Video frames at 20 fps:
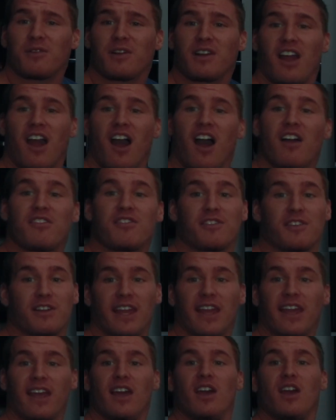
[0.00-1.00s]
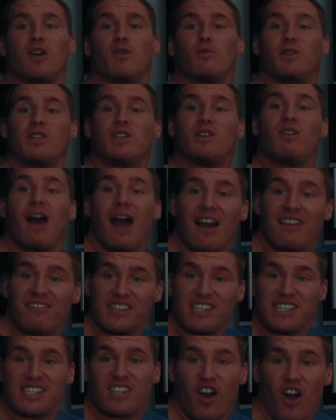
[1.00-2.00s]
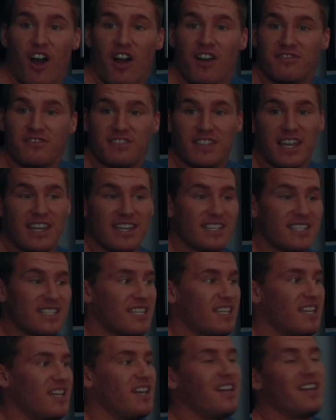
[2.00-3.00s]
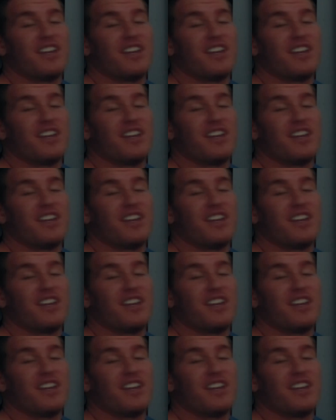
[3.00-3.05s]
recovery. When you have these off days,